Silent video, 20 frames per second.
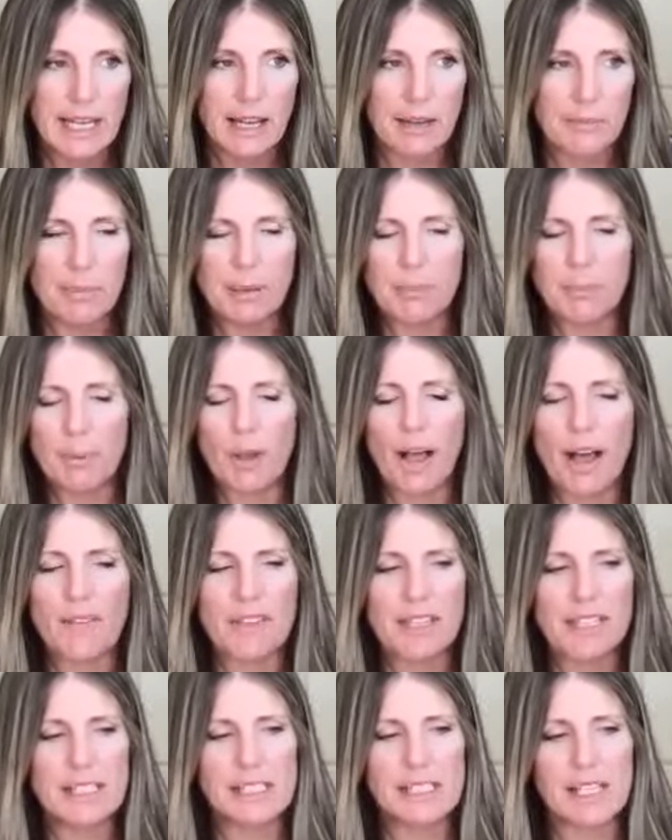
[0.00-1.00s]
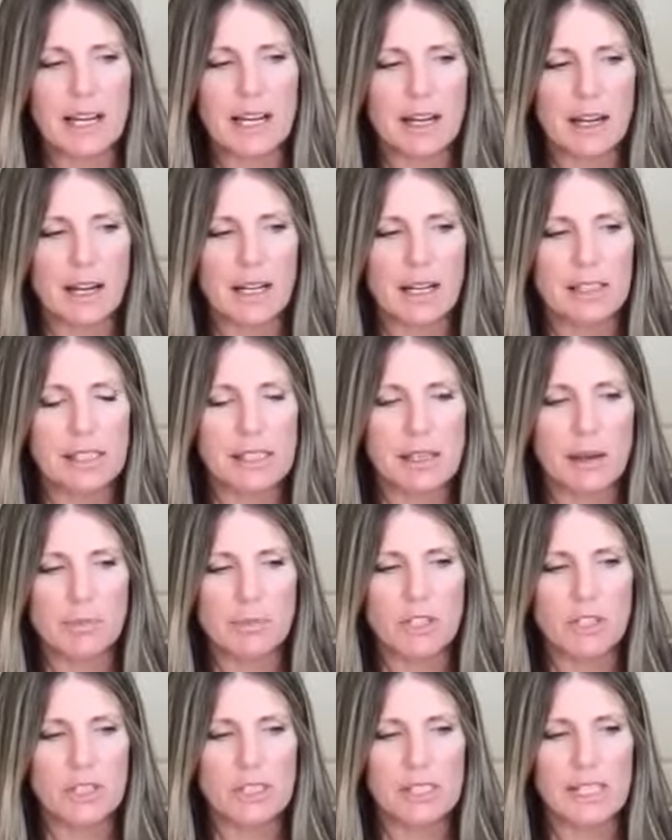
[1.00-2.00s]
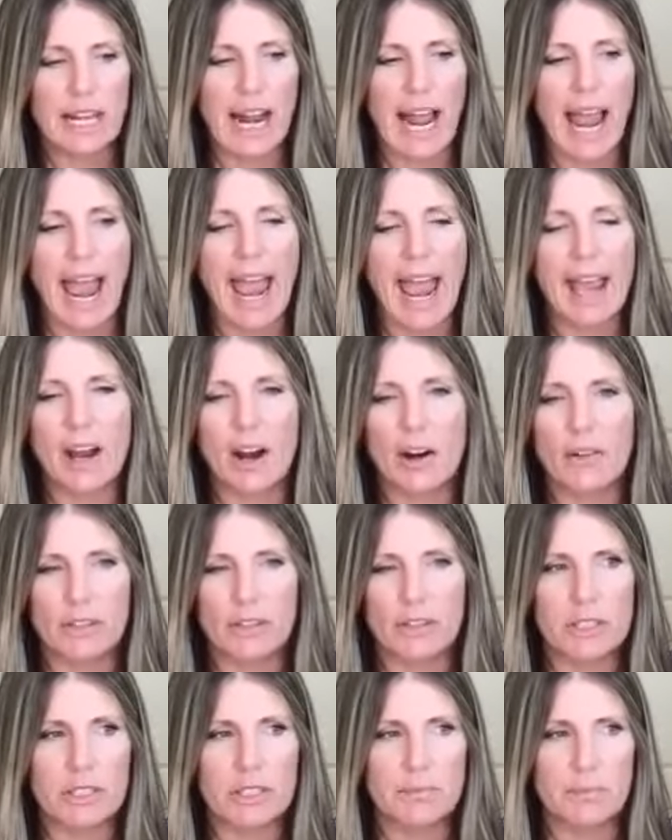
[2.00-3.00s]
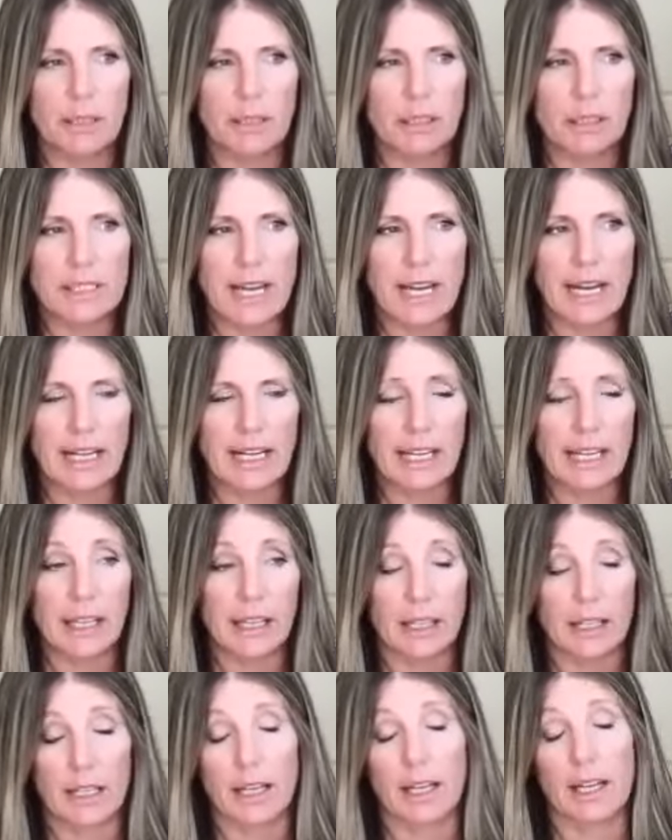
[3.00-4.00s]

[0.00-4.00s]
And people have these conceptions that a hangover is debilitating.